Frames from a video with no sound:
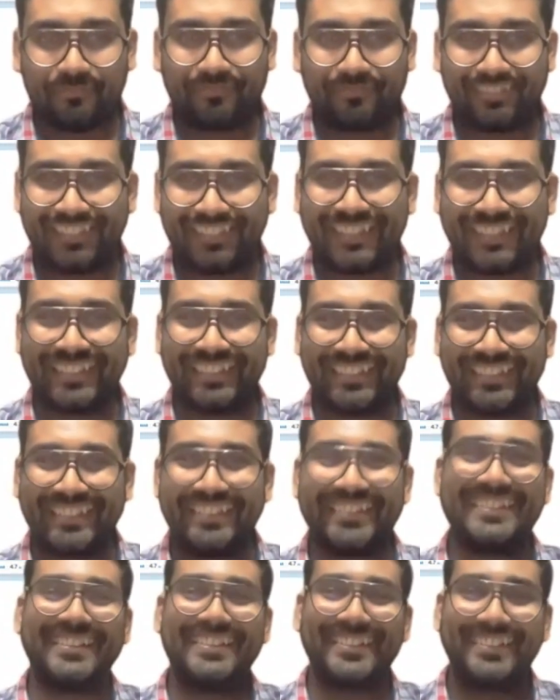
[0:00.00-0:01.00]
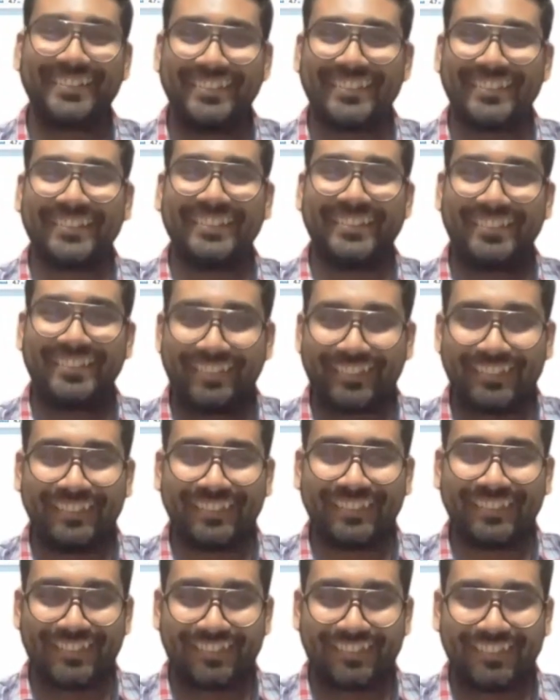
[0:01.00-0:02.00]

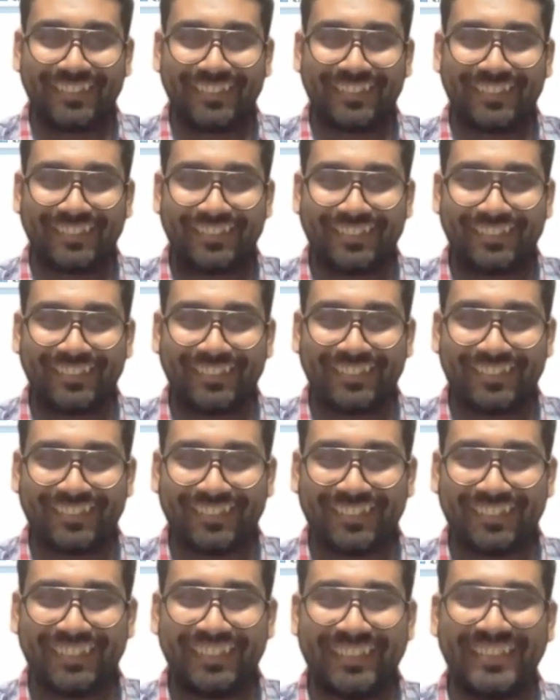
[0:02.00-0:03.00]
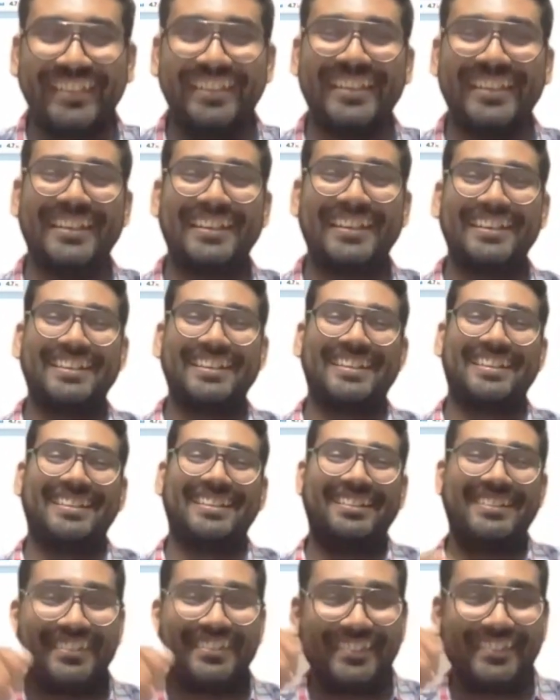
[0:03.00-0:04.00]

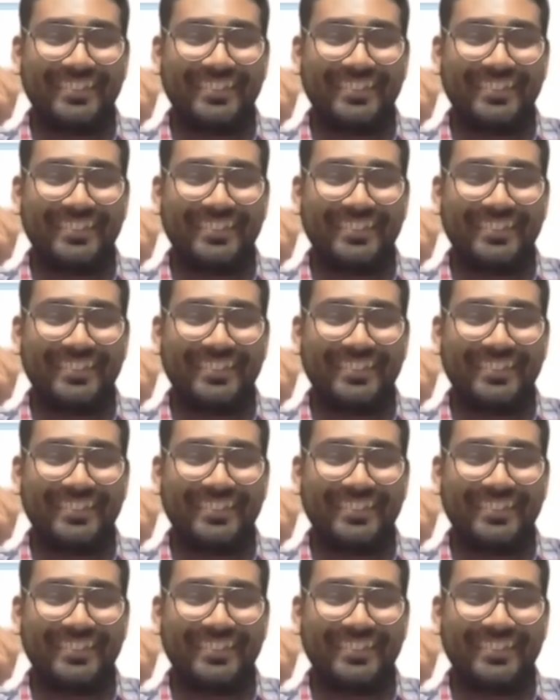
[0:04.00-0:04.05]
(silent)